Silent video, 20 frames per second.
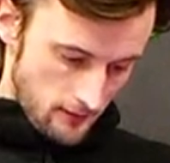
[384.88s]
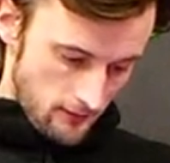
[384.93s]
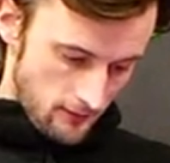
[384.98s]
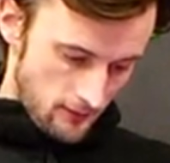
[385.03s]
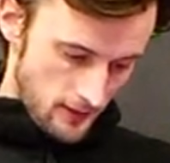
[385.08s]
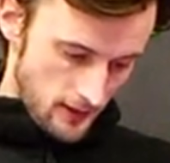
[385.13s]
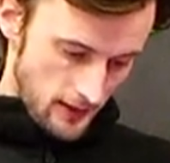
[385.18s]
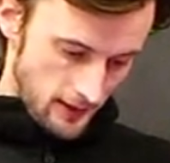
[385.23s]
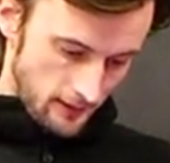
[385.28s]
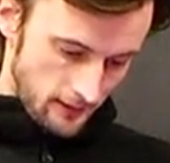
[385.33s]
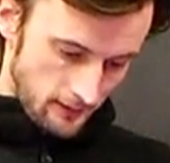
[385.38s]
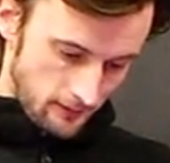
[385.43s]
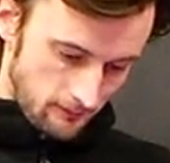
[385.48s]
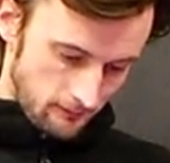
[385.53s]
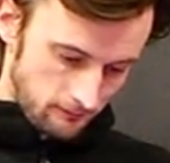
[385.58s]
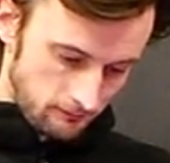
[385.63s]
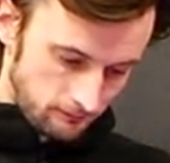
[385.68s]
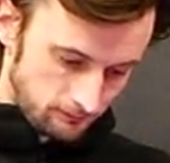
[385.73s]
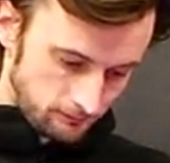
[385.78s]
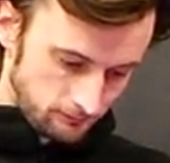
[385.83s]
Right.
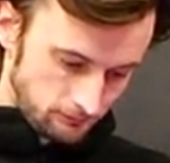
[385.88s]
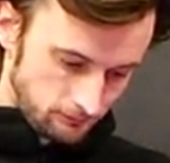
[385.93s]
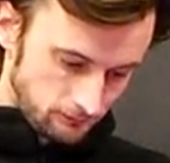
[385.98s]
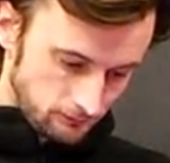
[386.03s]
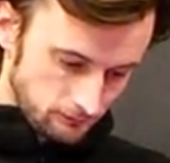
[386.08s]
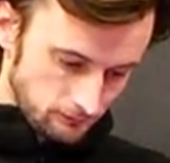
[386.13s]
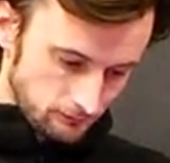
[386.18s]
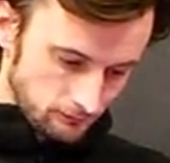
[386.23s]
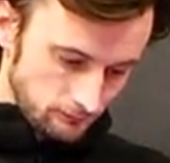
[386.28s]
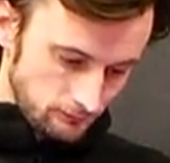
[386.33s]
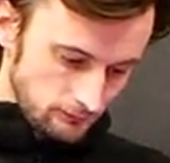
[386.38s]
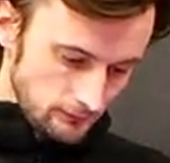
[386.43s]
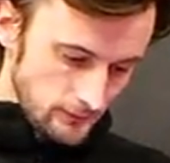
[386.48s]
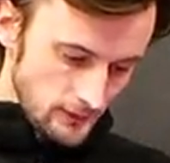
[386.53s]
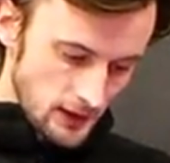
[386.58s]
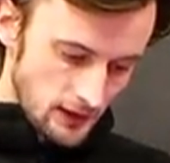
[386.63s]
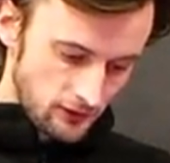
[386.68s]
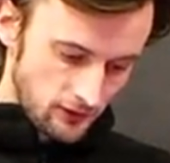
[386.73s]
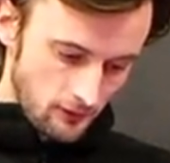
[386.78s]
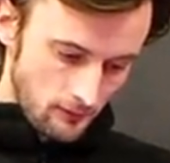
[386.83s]

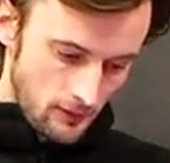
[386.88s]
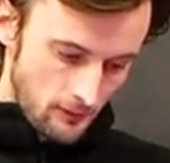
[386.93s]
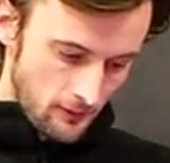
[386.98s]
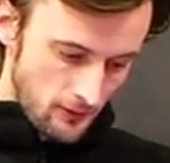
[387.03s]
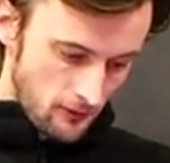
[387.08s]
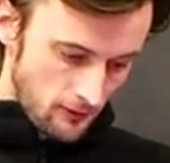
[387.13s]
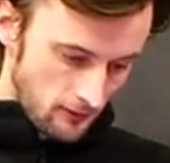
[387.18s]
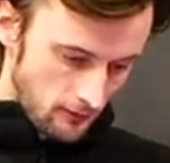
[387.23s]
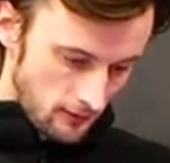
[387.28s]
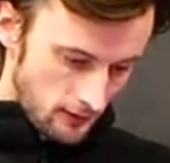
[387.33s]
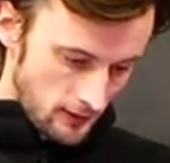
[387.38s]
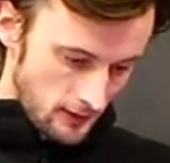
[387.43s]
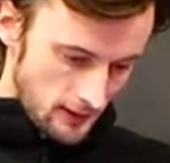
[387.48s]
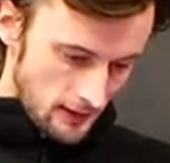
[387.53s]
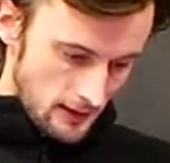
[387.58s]
Let's do one more.